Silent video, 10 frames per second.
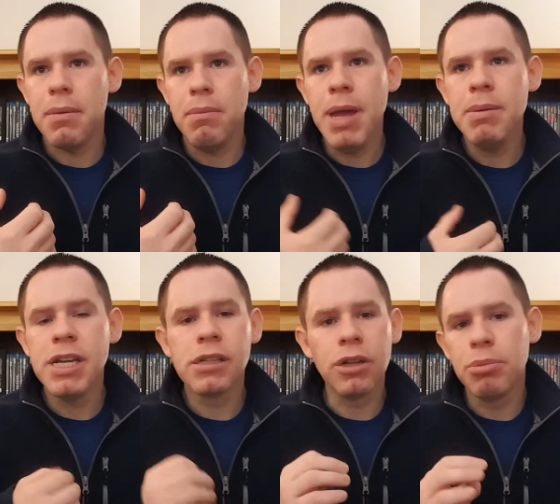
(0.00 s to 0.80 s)
maybe
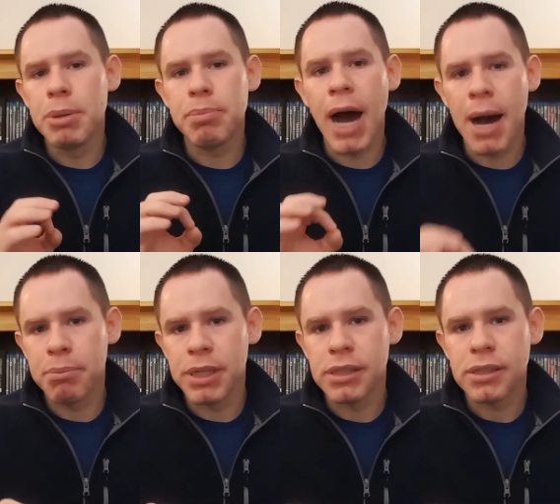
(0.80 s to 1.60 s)
he's a little bit
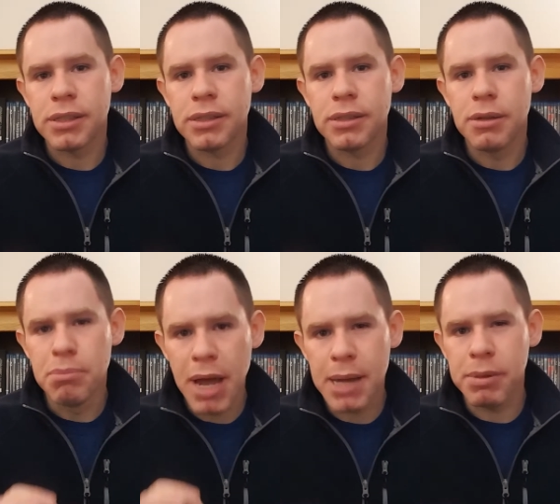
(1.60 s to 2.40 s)
pompous.
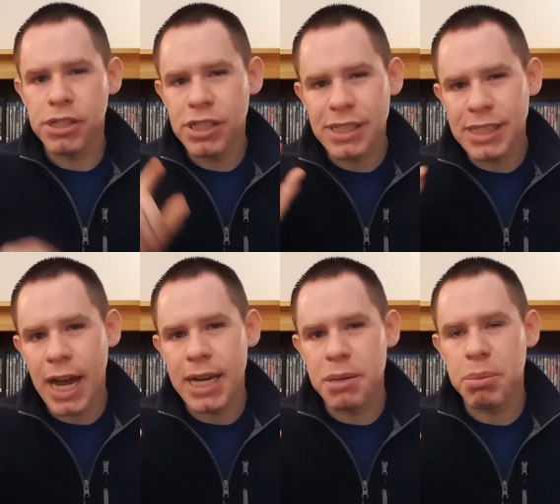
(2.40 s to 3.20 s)
Maybe, just a
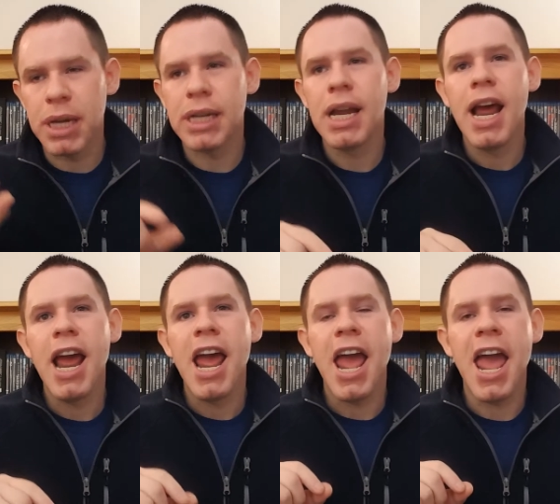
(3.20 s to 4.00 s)
tiny bit.
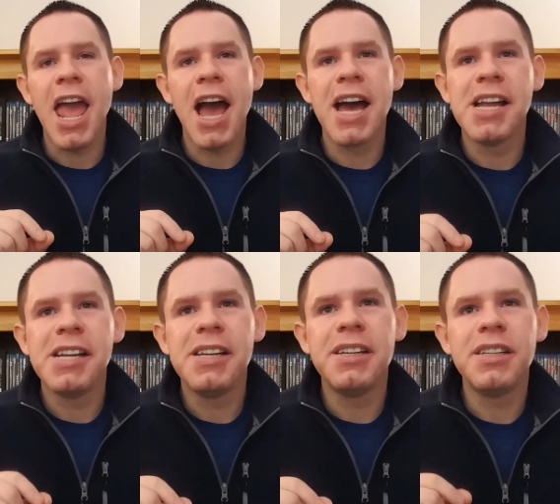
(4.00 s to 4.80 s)

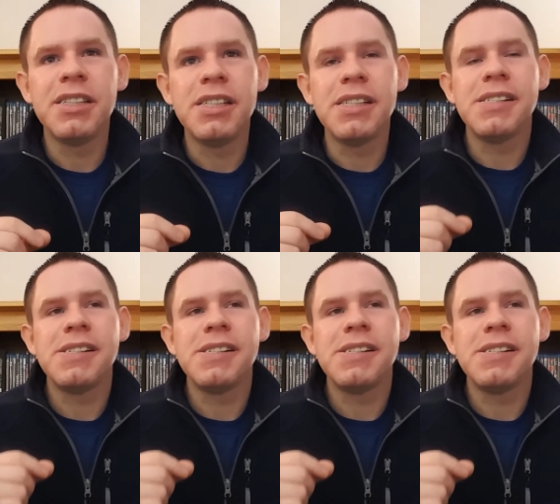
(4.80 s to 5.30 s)
And,